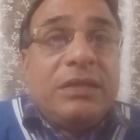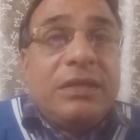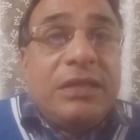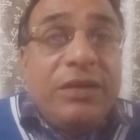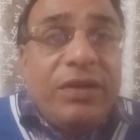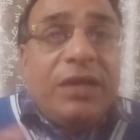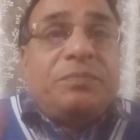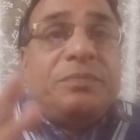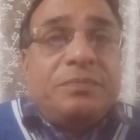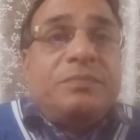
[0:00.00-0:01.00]

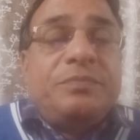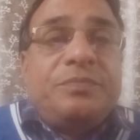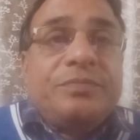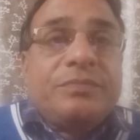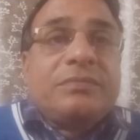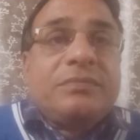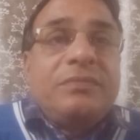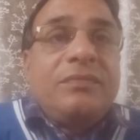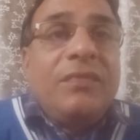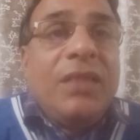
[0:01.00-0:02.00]
develop
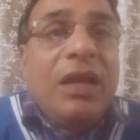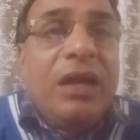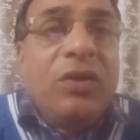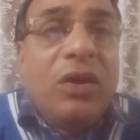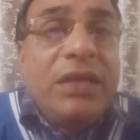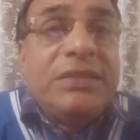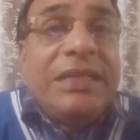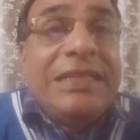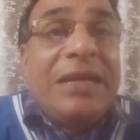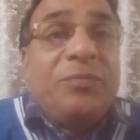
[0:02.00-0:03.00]
knowledge
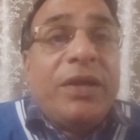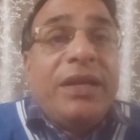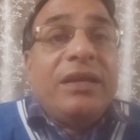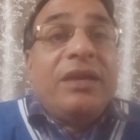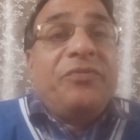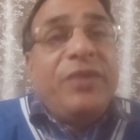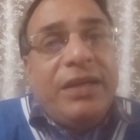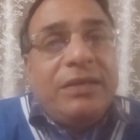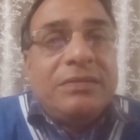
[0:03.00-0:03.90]
in that particular field,